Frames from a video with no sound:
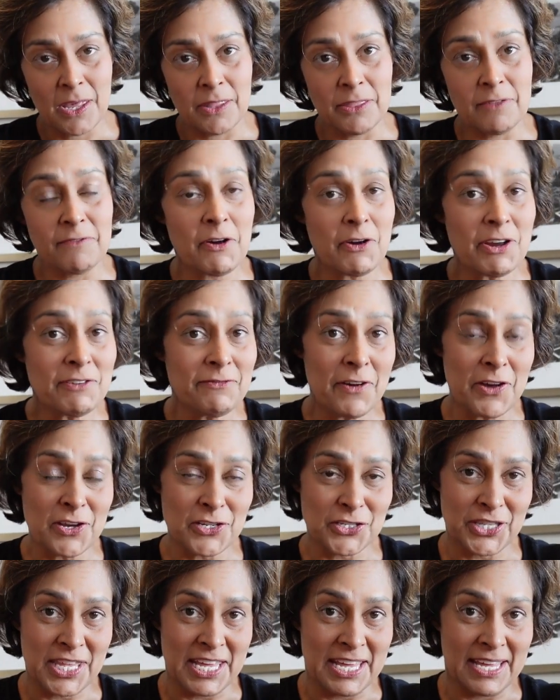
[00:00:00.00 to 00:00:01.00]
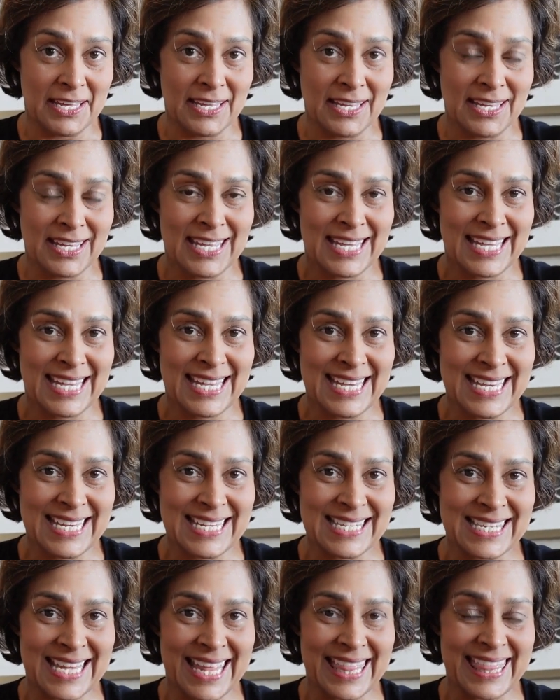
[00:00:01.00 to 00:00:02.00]
The very first thing
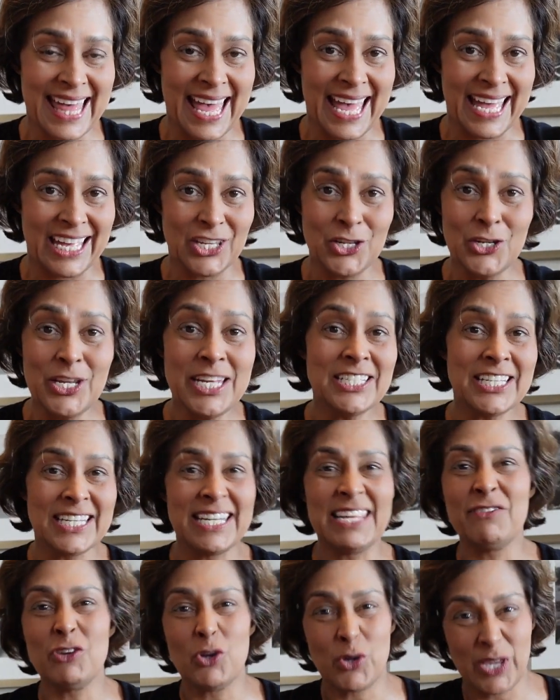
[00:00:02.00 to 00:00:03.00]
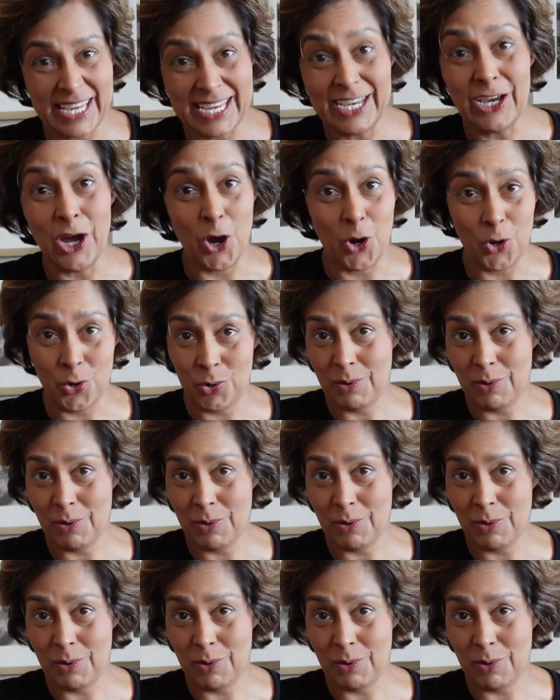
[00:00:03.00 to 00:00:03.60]
is that you need to leave your ego